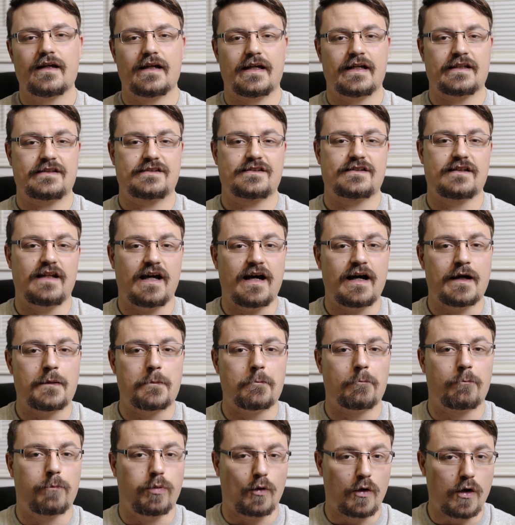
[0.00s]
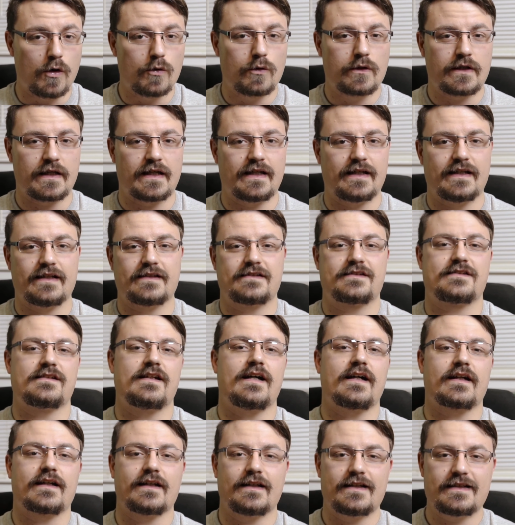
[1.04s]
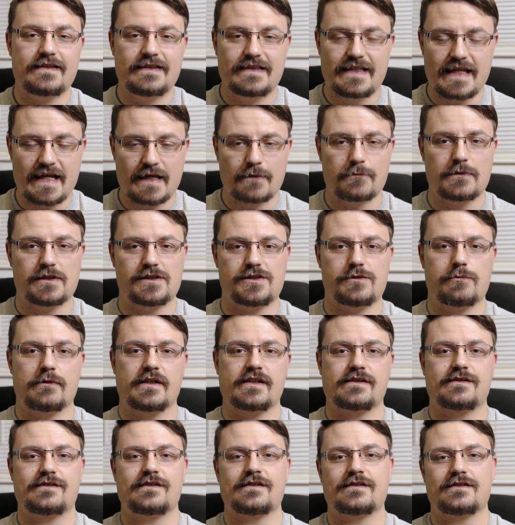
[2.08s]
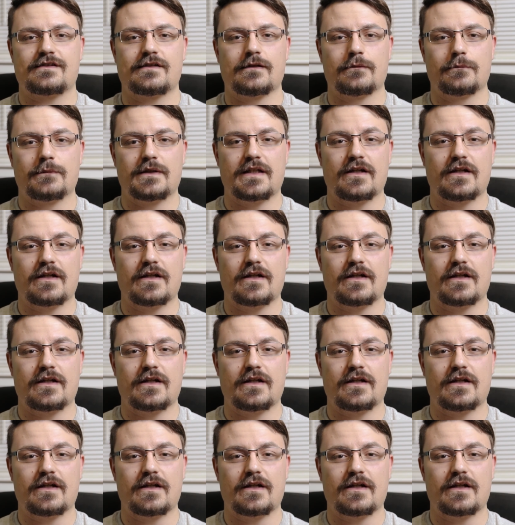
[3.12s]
It's not broken. It's not going to damage my system.